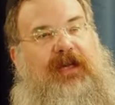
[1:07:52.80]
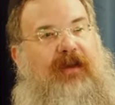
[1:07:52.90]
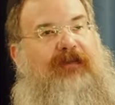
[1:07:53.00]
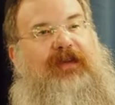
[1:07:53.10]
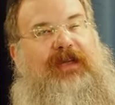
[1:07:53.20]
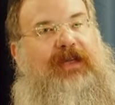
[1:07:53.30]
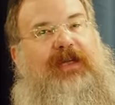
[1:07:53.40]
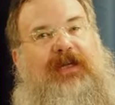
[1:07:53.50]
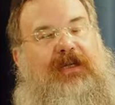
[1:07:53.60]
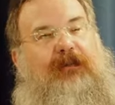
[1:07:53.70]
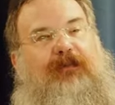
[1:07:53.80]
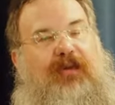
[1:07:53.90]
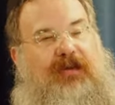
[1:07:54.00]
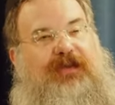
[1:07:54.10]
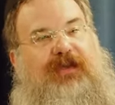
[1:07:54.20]
Every
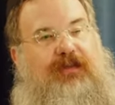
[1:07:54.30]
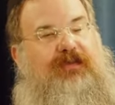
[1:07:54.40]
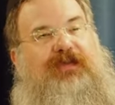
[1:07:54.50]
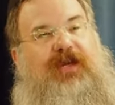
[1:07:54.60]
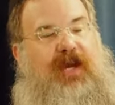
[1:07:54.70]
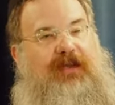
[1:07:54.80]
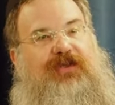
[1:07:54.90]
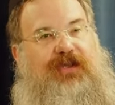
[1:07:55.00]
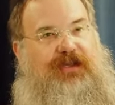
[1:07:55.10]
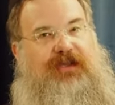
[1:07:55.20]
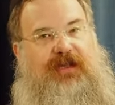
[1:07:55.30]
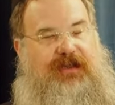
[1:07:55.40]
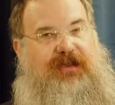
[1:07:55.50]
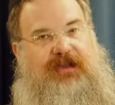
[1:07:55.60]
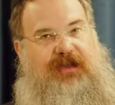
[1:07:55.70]
person whose
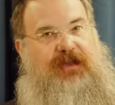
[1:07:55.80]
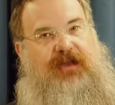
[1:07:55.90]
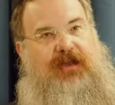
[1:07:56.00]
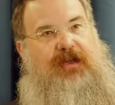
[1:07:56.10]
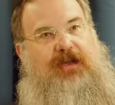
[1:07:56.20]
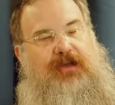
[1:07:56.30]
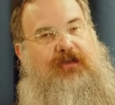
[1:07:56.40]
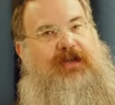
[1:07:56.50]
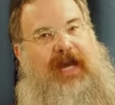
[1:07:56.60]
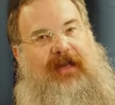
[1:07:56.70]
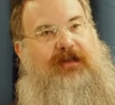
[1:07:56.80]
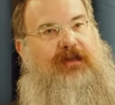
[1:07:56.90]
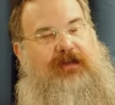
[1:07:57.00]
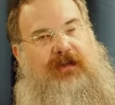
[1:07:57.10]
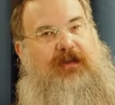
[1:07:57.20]
consciousness you got
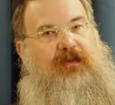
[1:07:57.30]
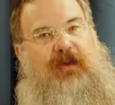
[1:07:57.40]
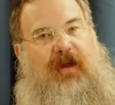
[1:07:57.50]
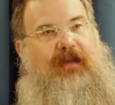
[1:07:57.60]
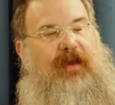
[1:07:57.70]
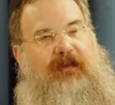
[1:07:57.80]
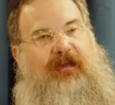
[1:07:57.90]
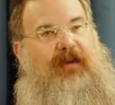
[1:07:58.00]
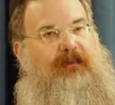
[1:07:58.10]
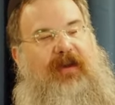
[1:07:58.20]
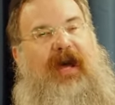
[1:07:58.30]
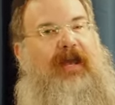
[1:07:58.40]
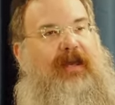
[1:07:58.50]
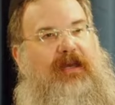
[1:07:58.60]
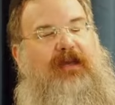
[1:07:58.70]
to know while they were in a
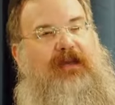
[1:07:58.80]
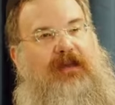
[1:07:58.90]
body.